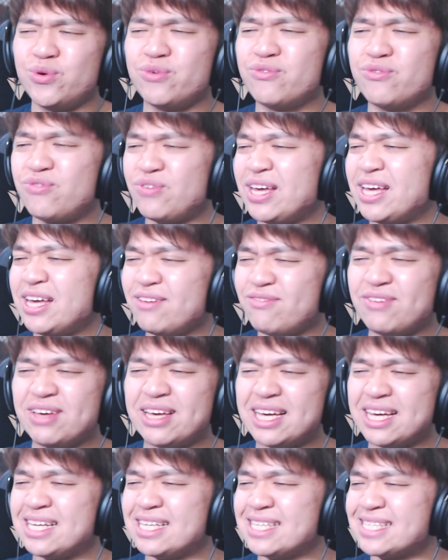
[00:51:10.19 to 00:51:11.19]

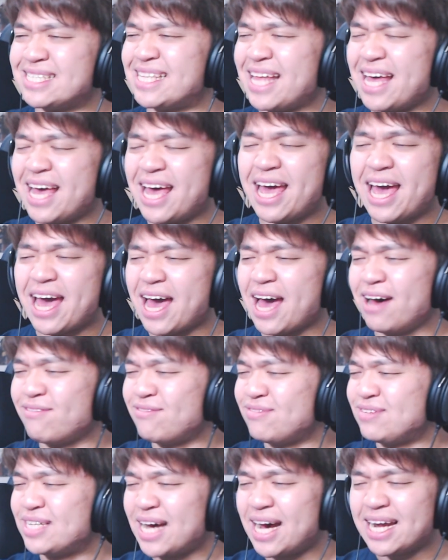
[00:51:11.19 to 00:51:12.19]
VIVIZ, they
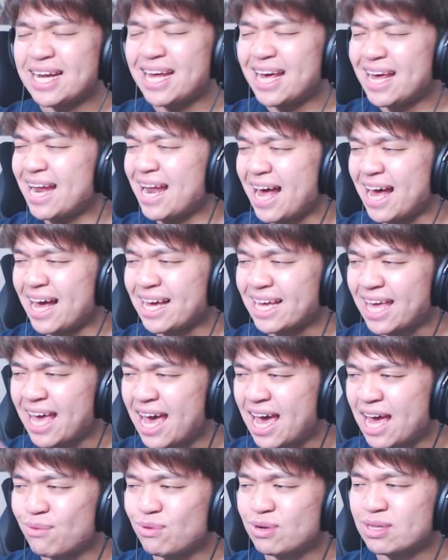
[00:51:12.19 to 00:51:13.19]
have done it
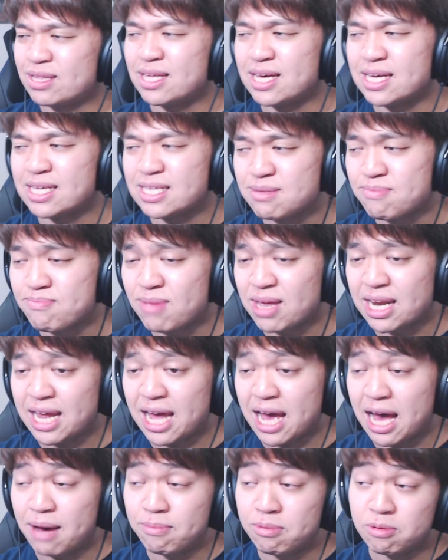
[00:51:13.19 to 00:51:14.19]
again with this
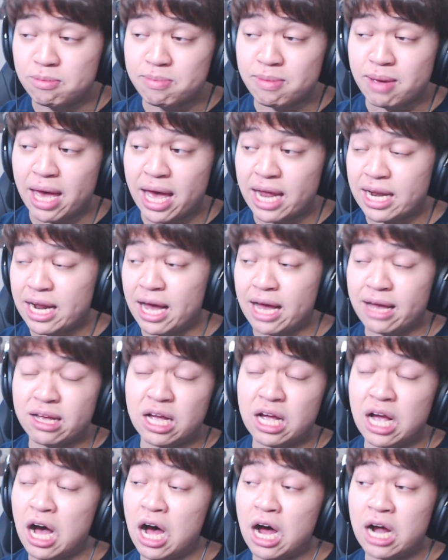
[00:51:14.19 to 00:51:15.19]
mini album, and I
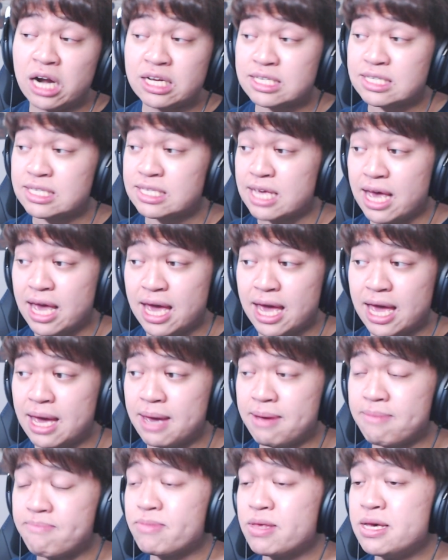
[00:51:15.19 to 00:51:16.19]
gotta
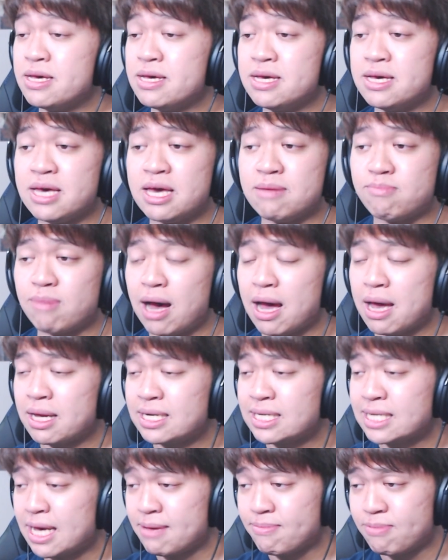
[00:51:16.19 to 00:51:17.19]
say, in my
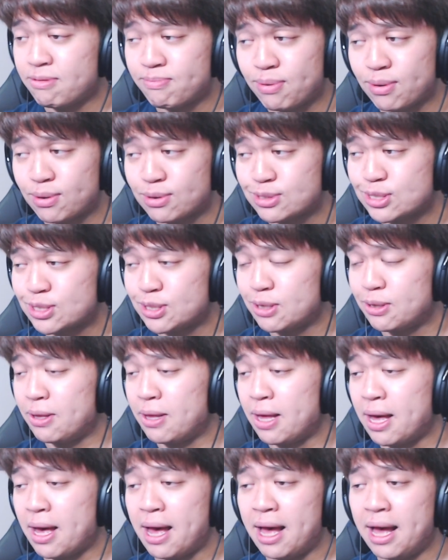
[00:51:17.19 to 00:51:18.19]
type of
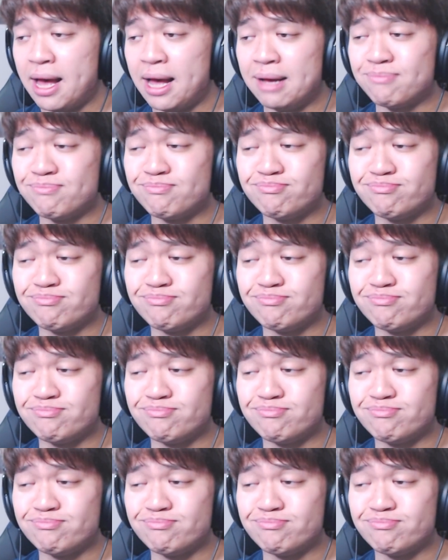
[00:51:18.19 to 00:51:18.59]
personal,